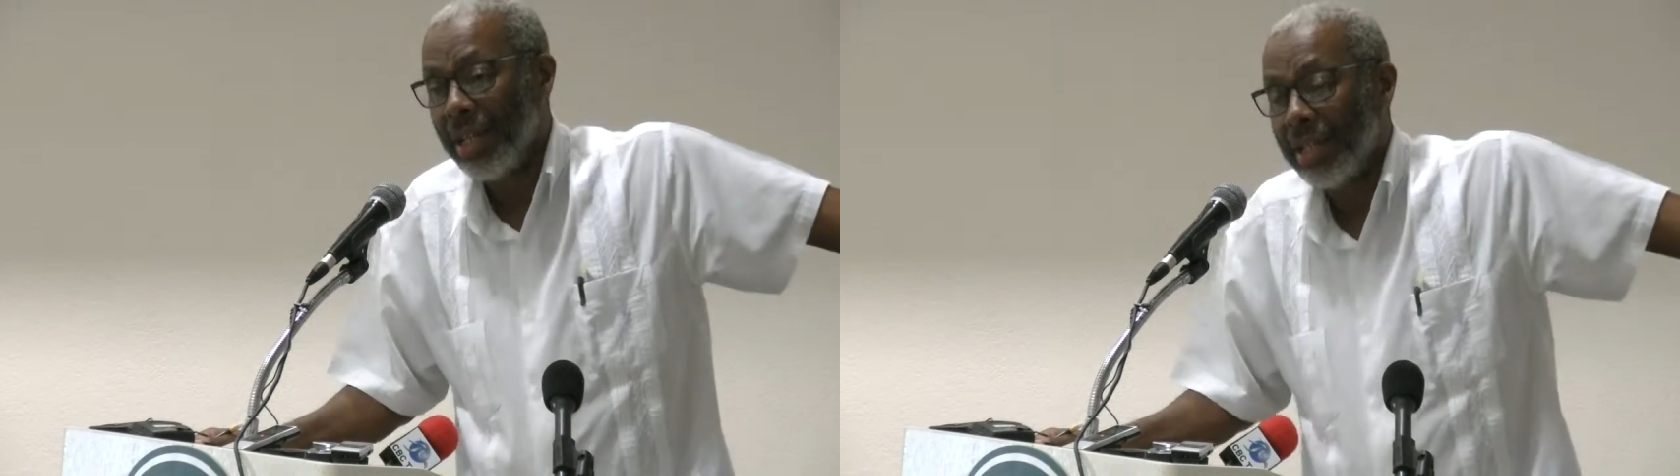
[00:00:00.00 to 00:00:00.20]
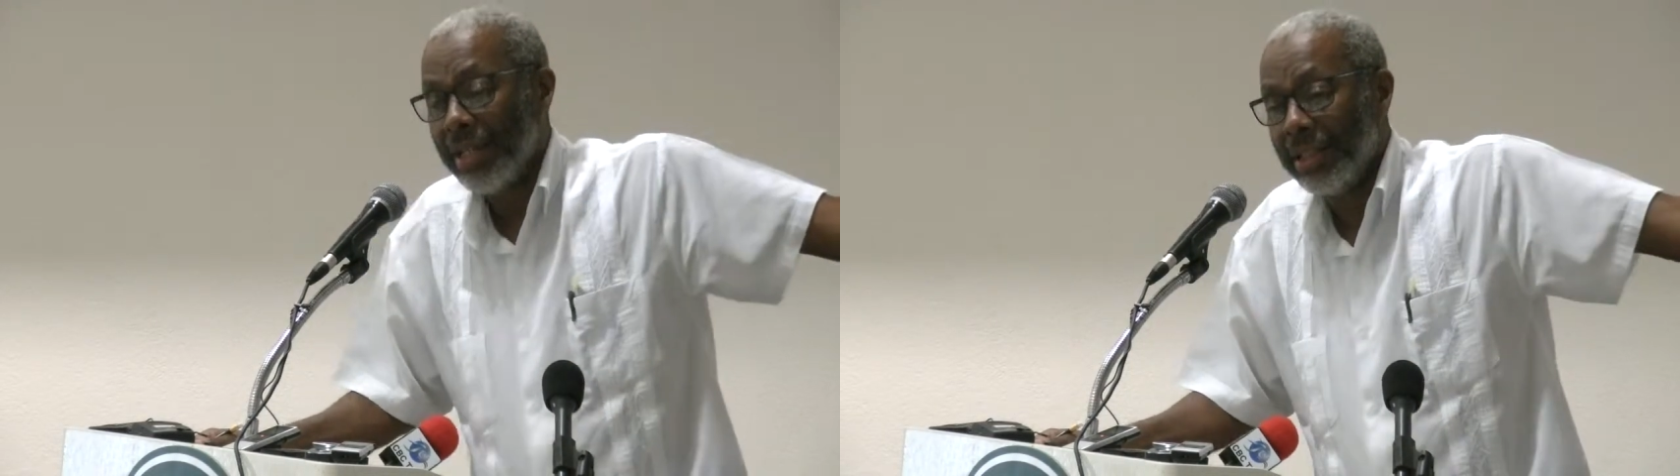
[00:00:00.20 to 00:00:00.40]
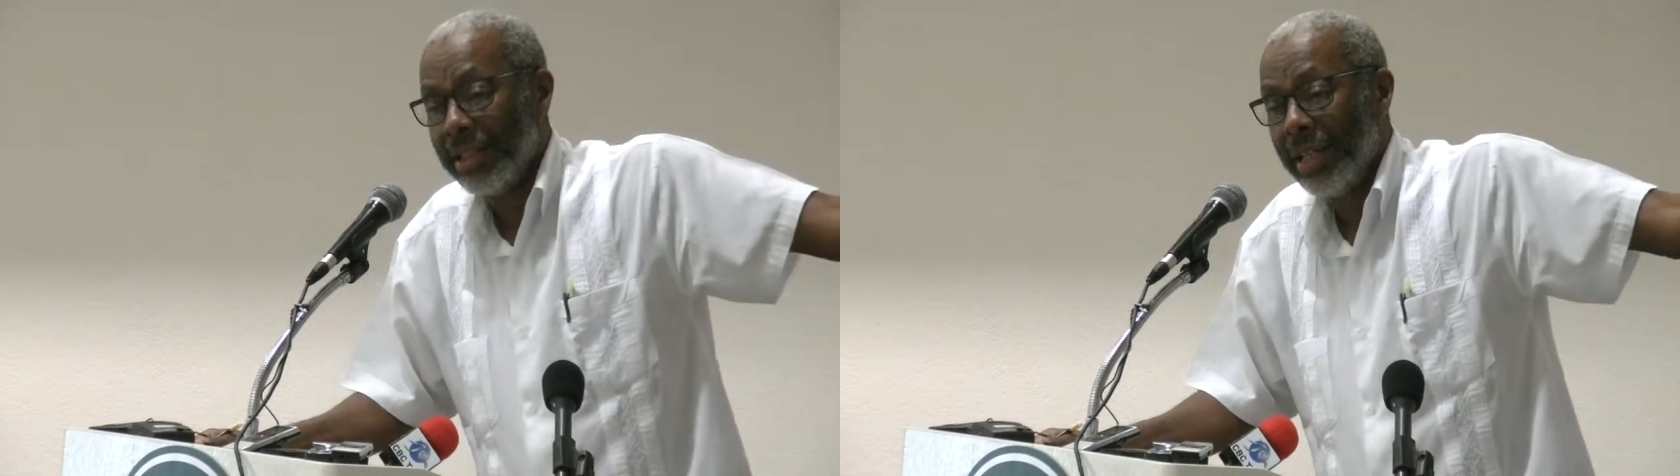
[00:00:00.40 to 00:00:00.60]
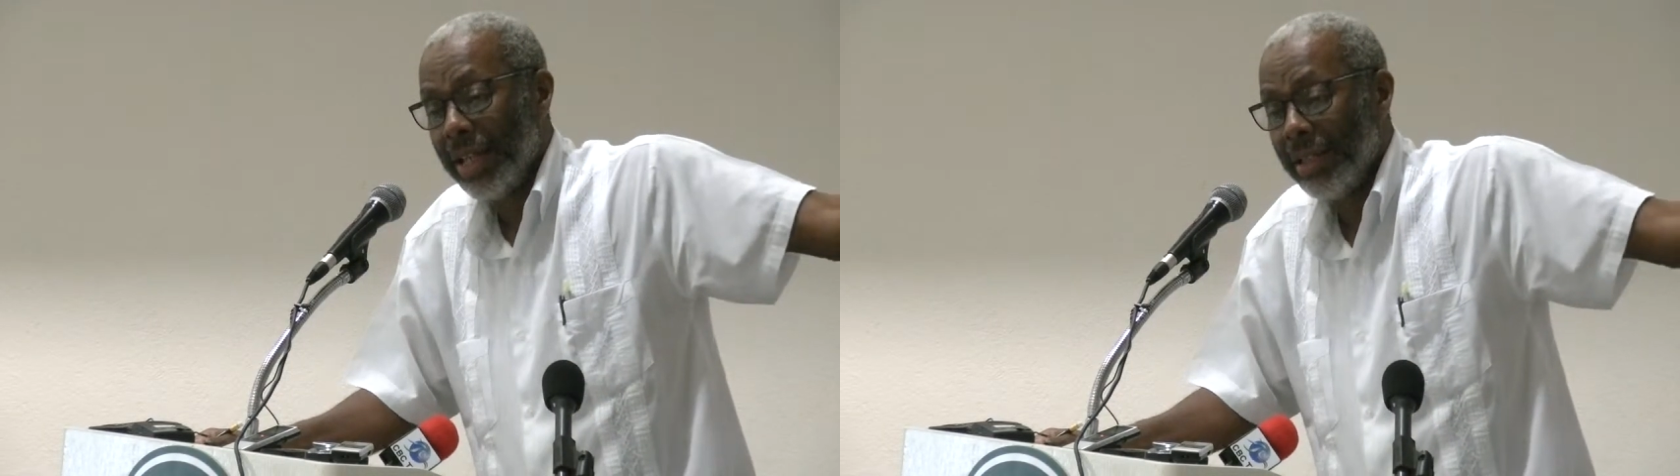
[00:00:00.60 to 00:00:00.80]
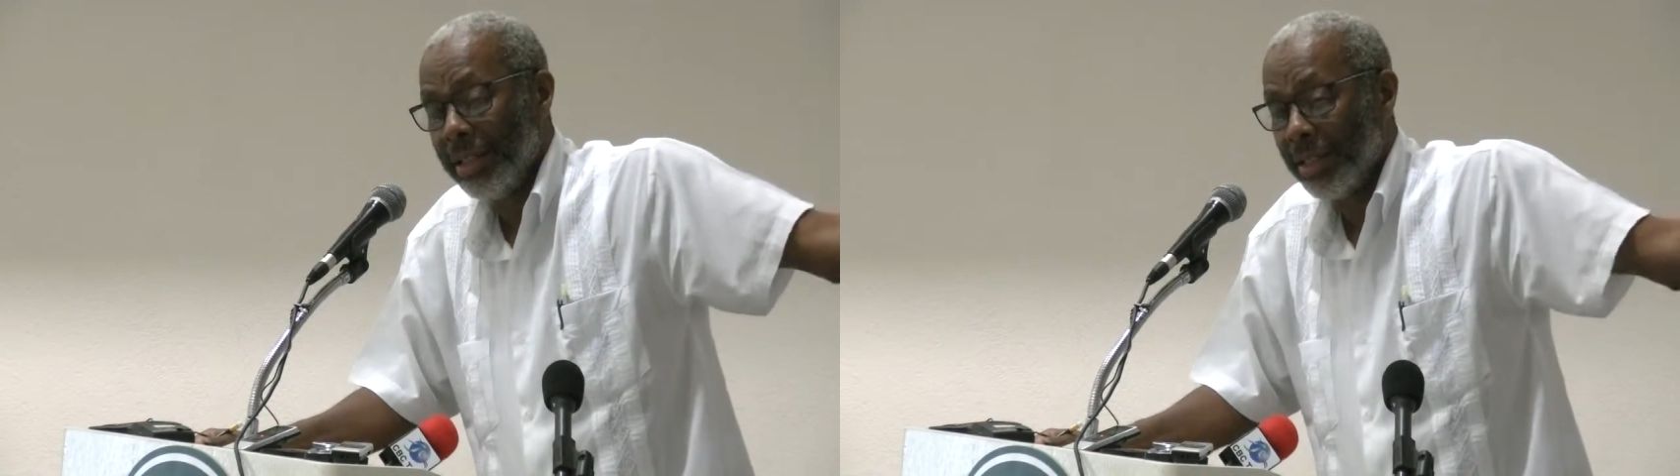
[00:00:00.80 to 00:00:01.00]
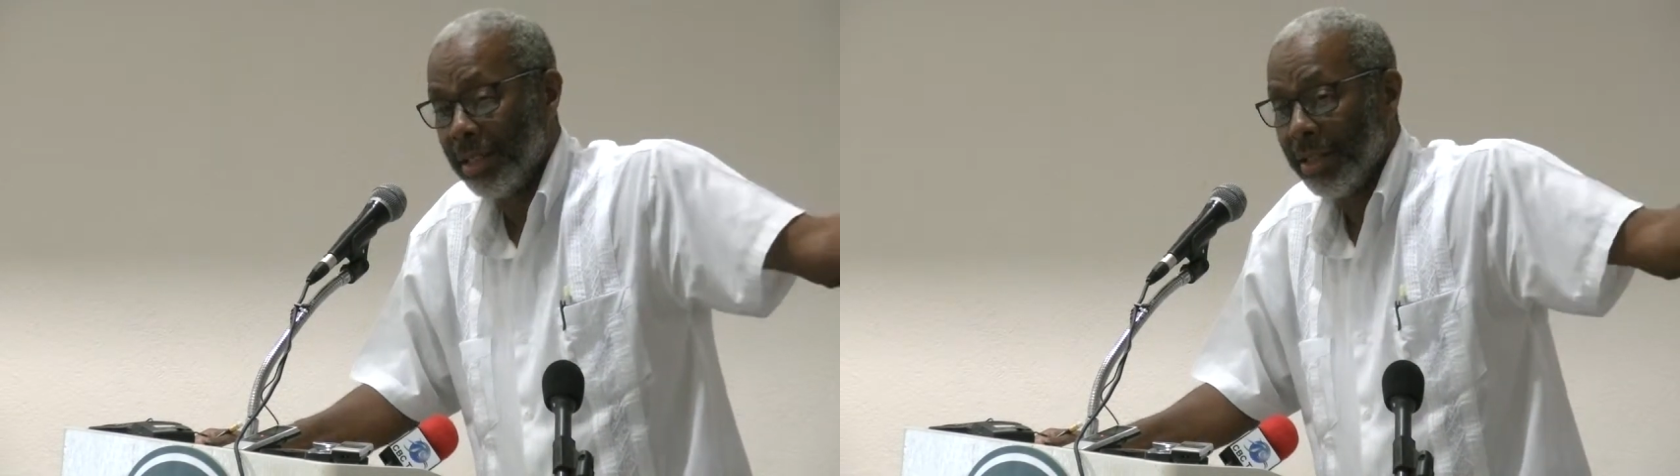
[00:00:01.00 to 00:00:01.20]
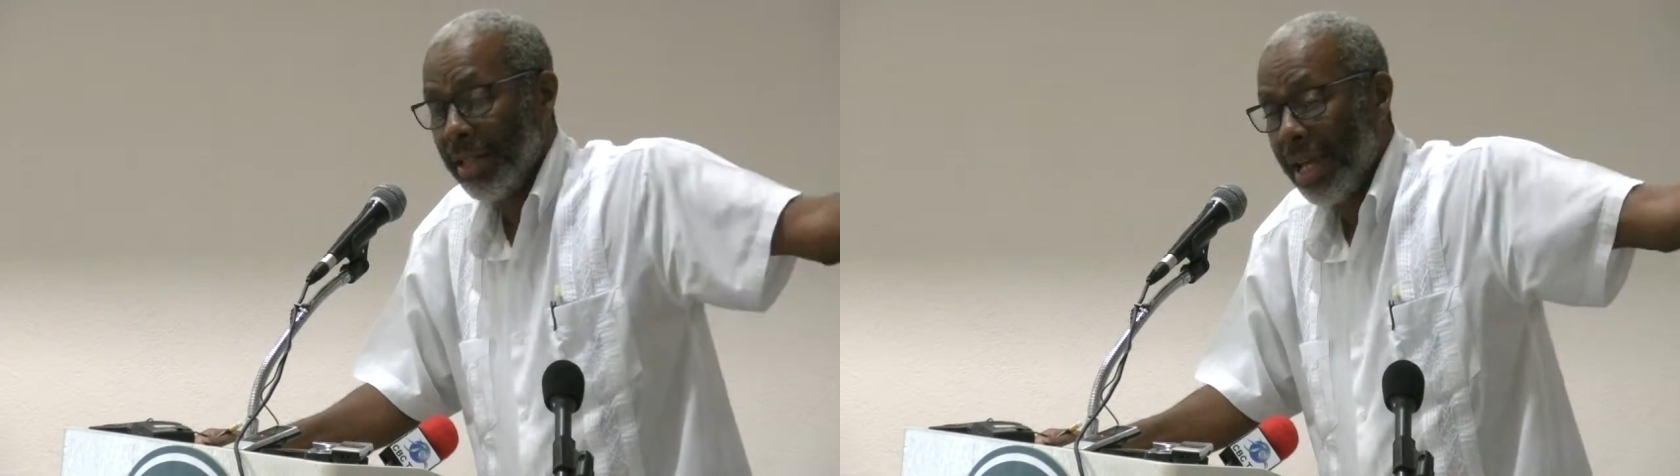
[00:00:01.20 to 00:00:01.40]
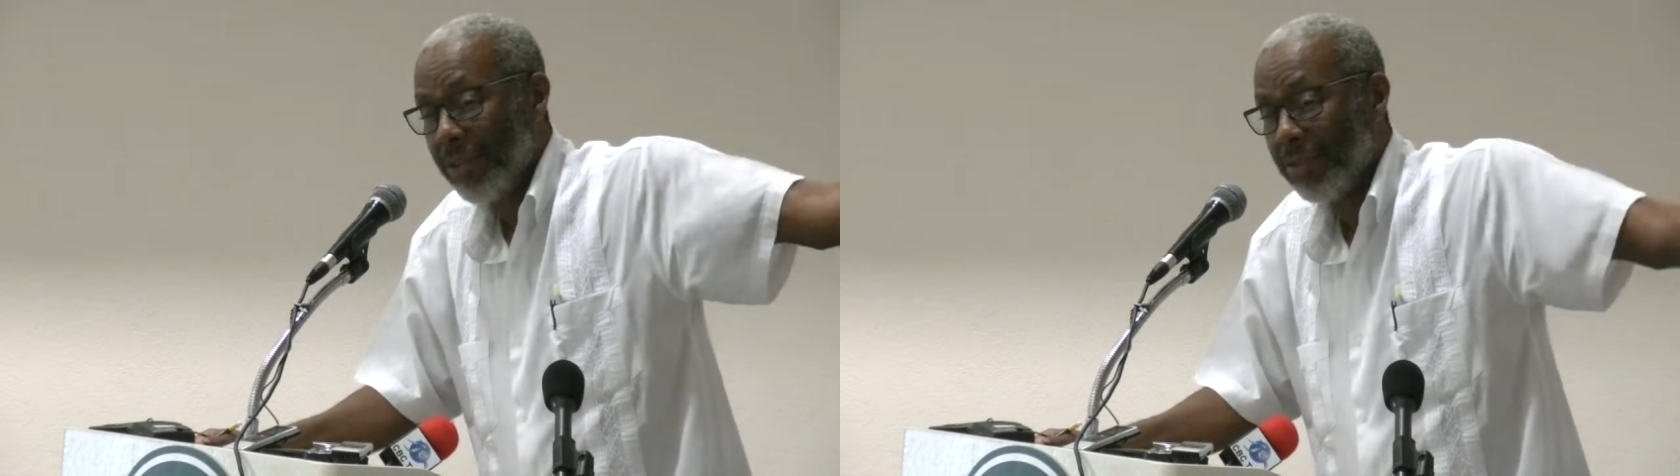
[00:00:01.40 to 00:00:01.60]
there's a
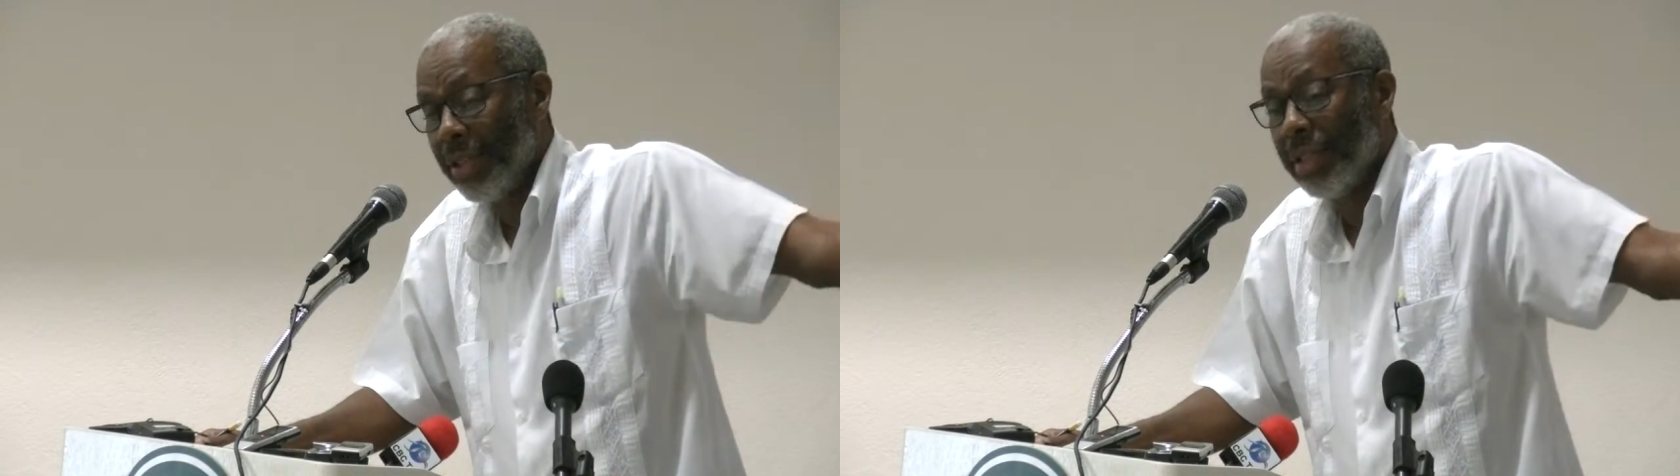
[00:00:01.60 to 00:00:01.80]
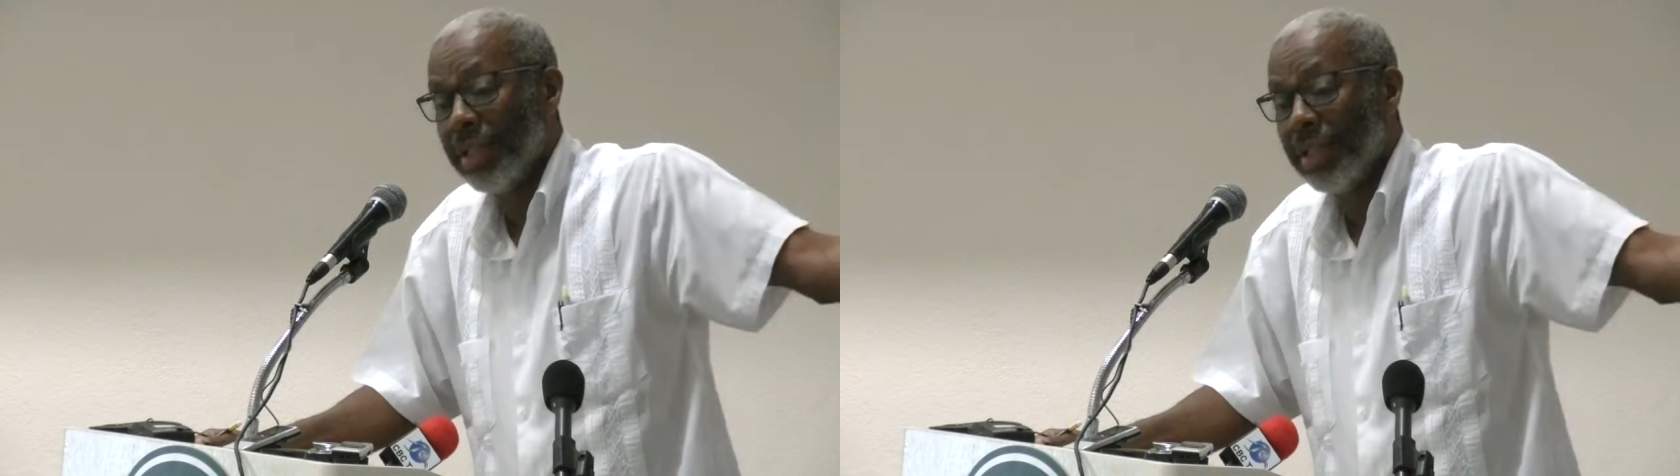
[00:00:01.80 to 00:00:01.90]
KFC.